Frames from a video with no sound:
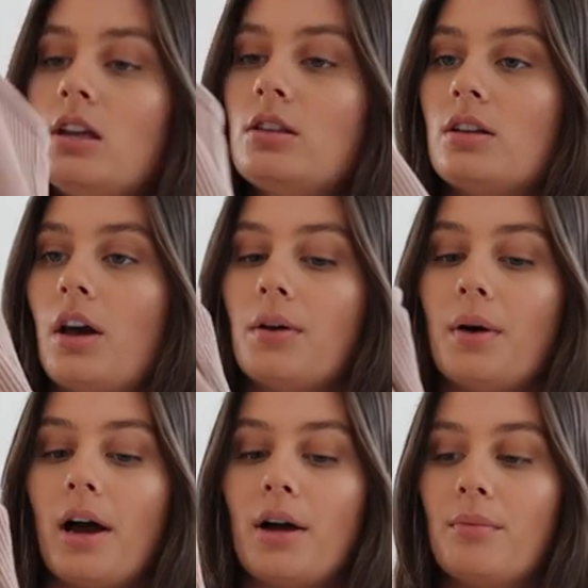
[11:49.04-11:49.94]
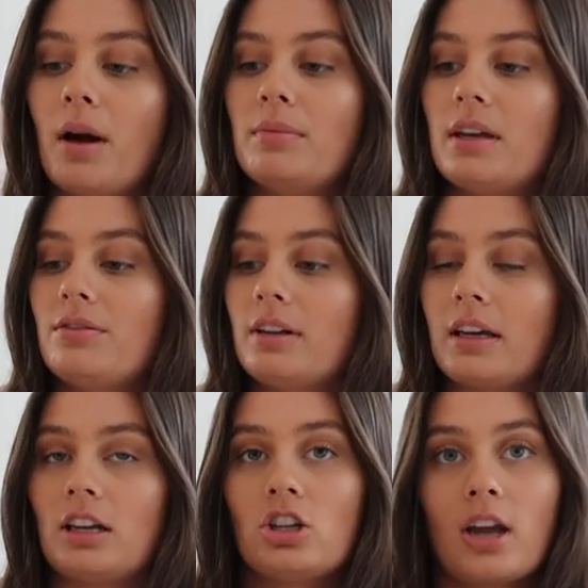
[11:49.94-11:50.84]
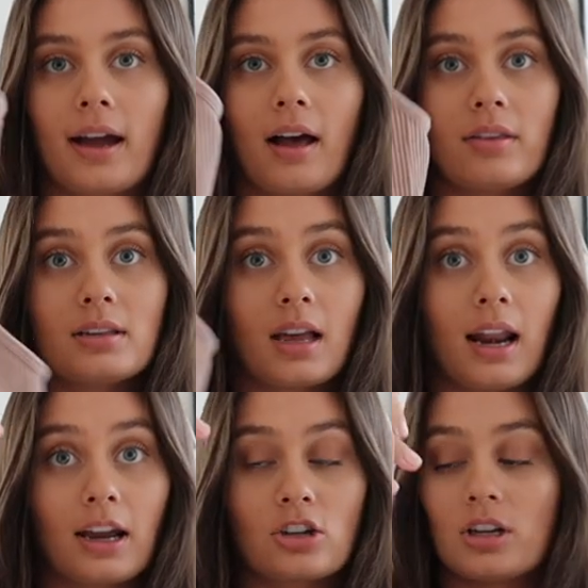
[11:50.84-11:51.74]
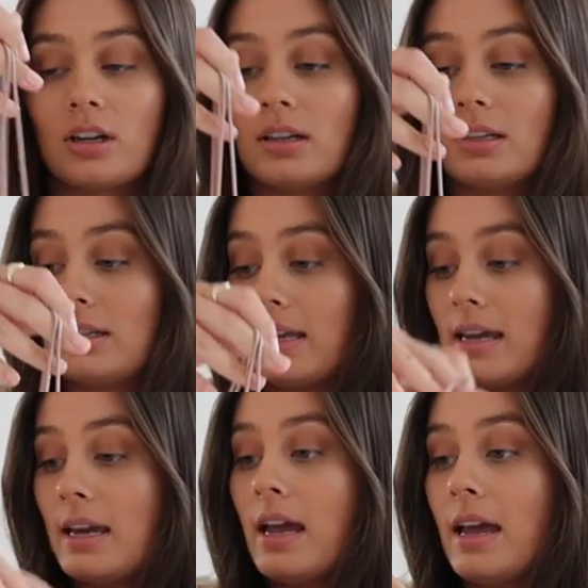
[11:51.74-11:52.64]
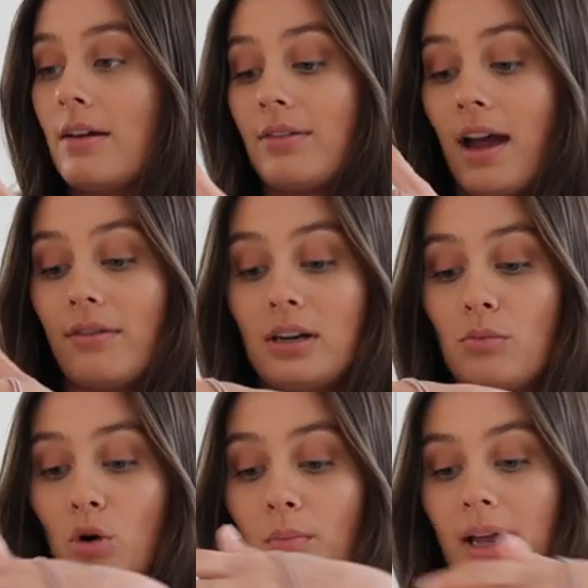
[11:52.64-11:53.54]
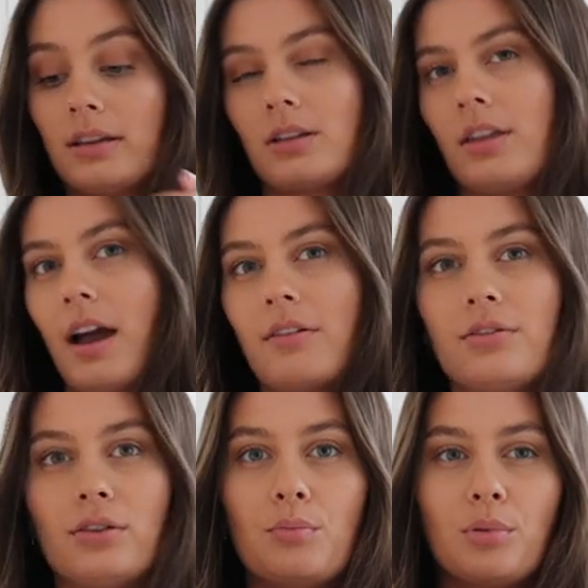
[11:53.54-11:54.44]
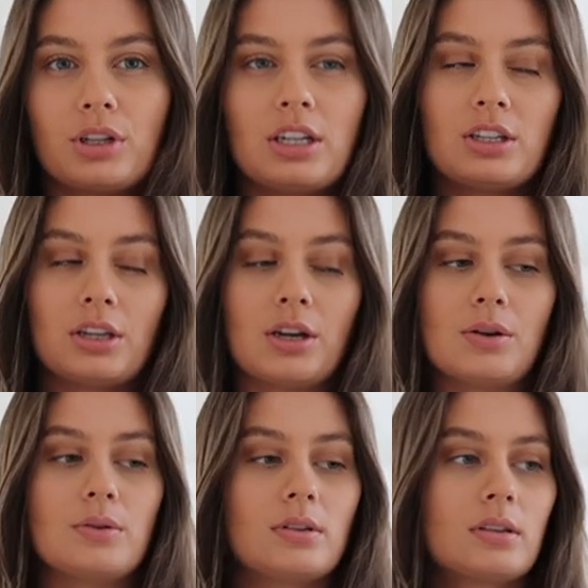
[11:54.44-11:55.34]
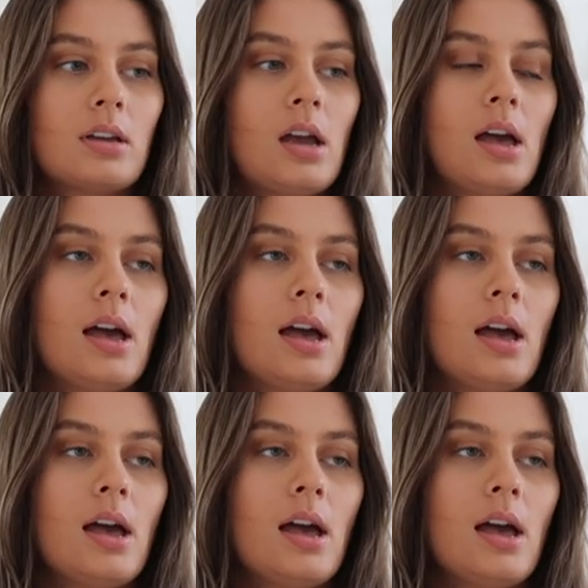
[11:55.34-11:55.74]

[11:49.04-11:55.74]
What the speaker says: So I'm definitely gonna check out this collection to see if they have any more bits. I know they have a few bodysuits.